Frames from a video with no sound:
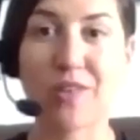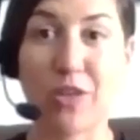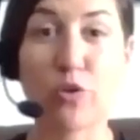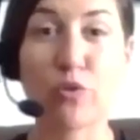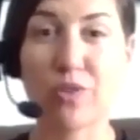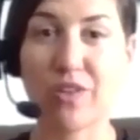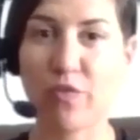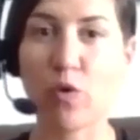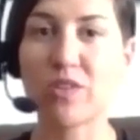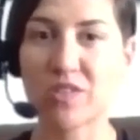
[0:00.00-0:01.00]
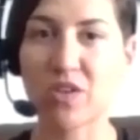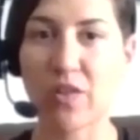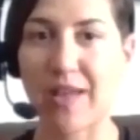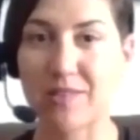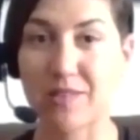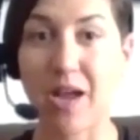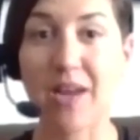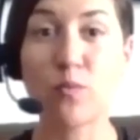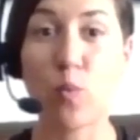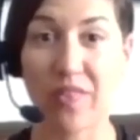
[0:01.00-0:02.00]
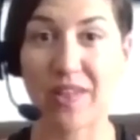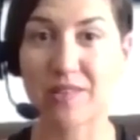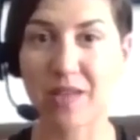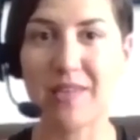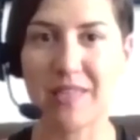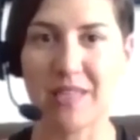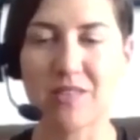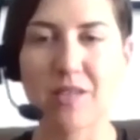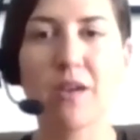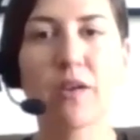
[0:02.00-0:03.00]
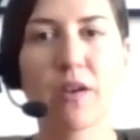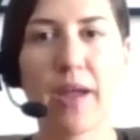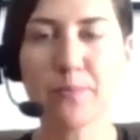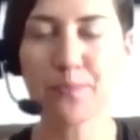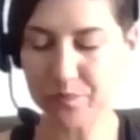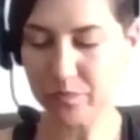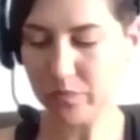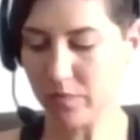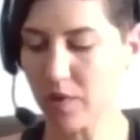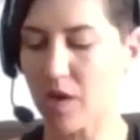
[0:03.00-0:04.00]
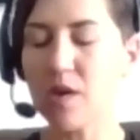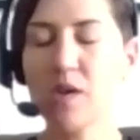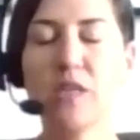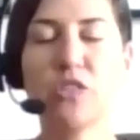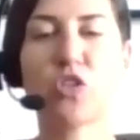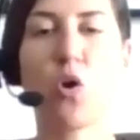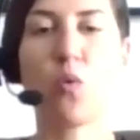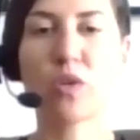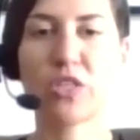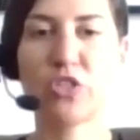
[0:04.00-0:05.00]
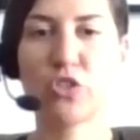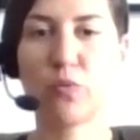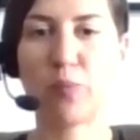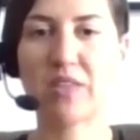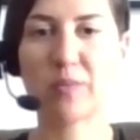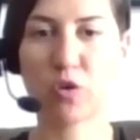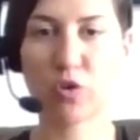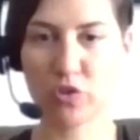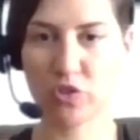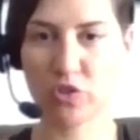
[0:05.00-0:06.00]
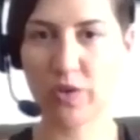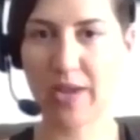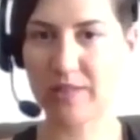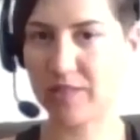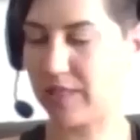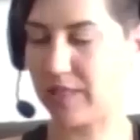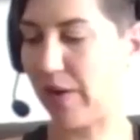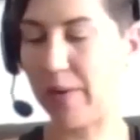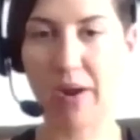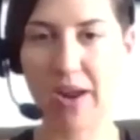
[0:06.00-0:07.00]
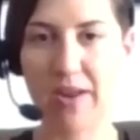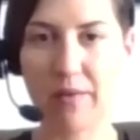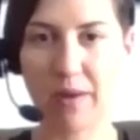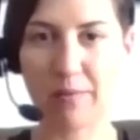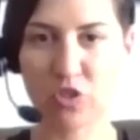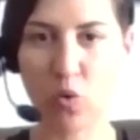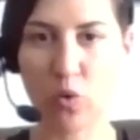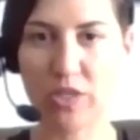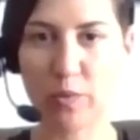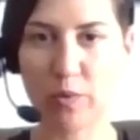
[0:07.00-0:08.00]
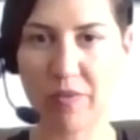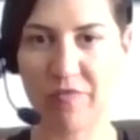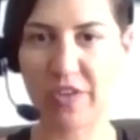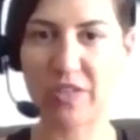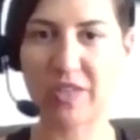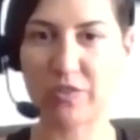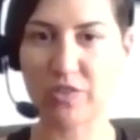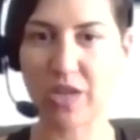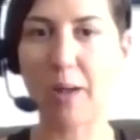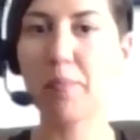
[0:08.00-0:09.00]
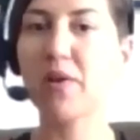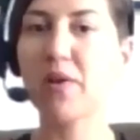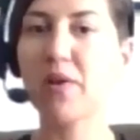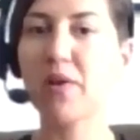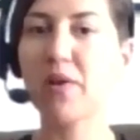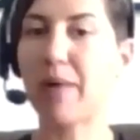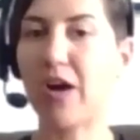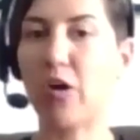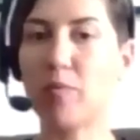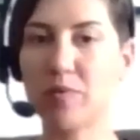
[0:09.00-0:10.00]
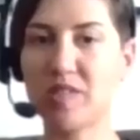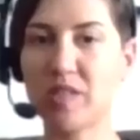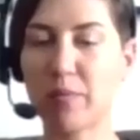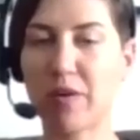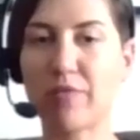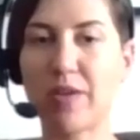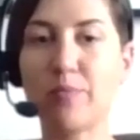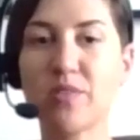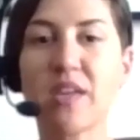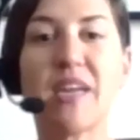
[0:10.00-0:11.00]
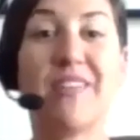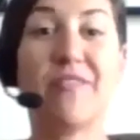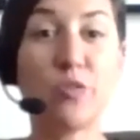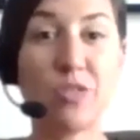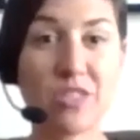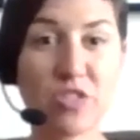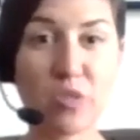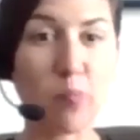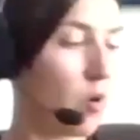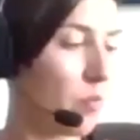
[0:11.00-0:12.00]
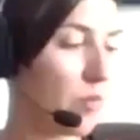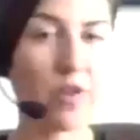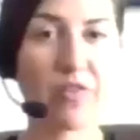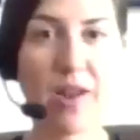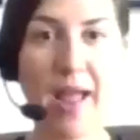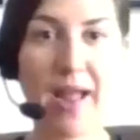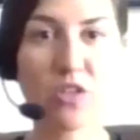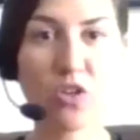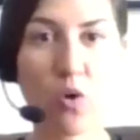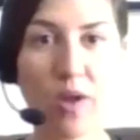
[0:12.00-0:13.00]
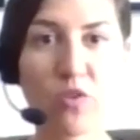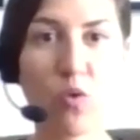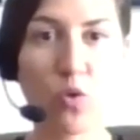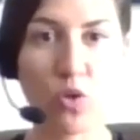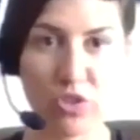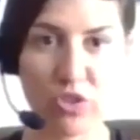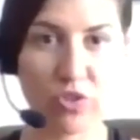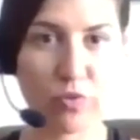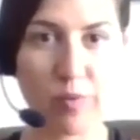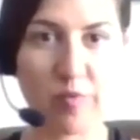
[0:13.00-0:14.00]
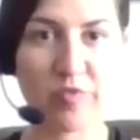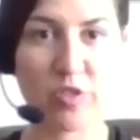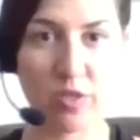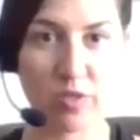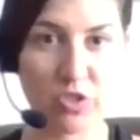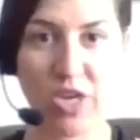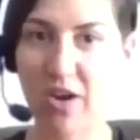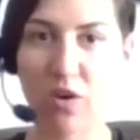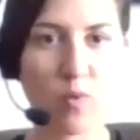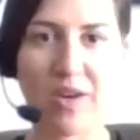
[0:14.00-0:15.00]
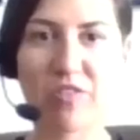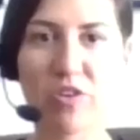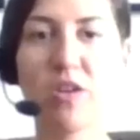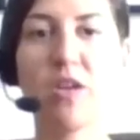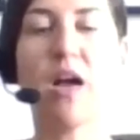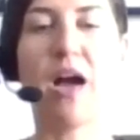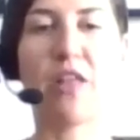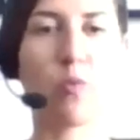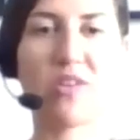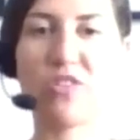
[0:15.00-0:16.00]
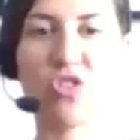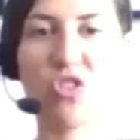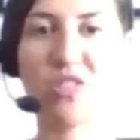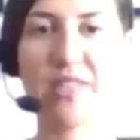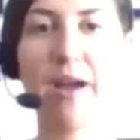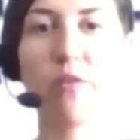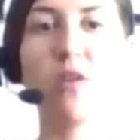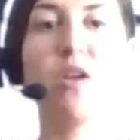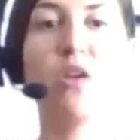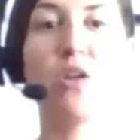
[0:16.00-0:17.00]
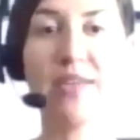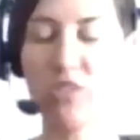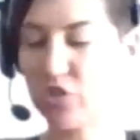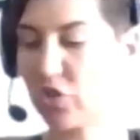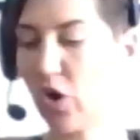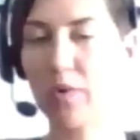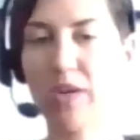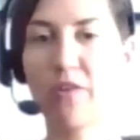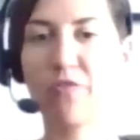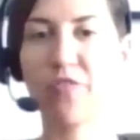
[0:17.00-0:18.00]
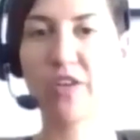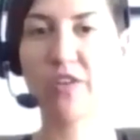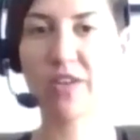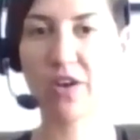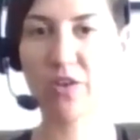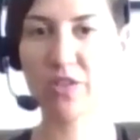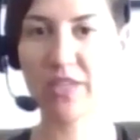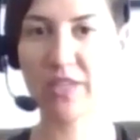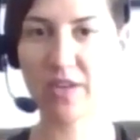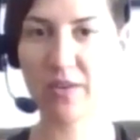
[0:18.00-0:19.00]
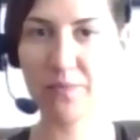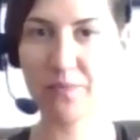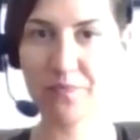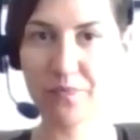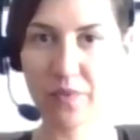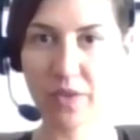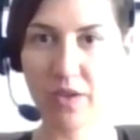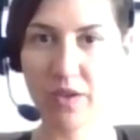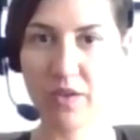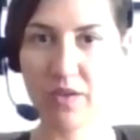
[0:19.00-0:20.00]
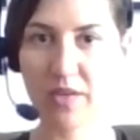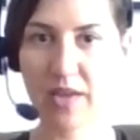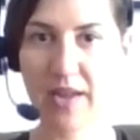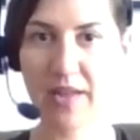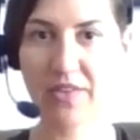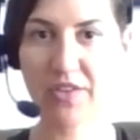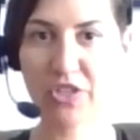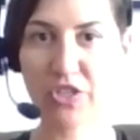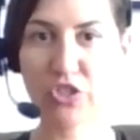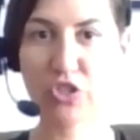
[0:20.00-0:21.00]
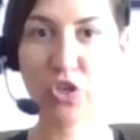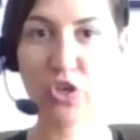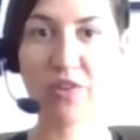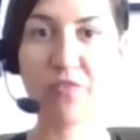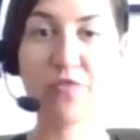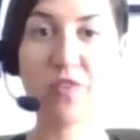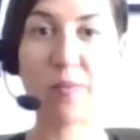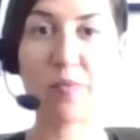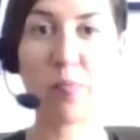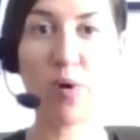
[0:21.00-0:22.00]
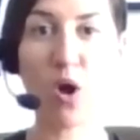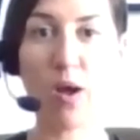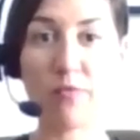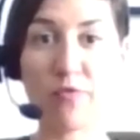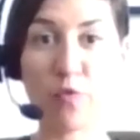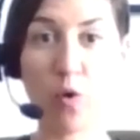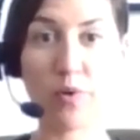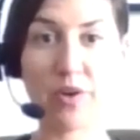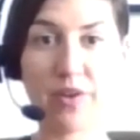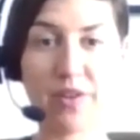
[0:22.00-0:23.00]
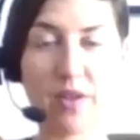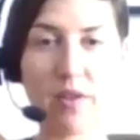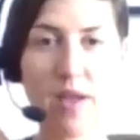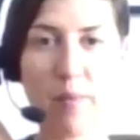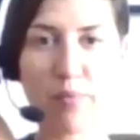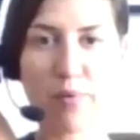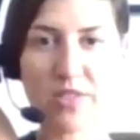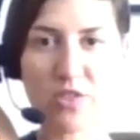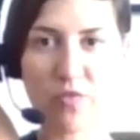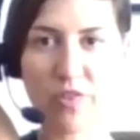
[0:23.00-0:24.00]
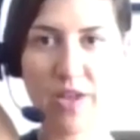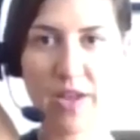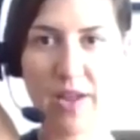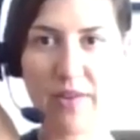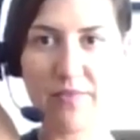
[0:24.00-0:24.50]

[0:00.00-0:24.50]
that you can really focus in on that side and what that side needs, okay? So we're gonna do bicep curls. So you can't see, but I'm just holding with my fingernails up. My elbow is in at my ribs. If you need support with your other hand, go ahead and hold on to the rim of your chair or whatever. Otherwise, it's just down, nice and tall. We're gonna fingernail here, okay? And then you're gonna turn and flip the palm forward and press over the head.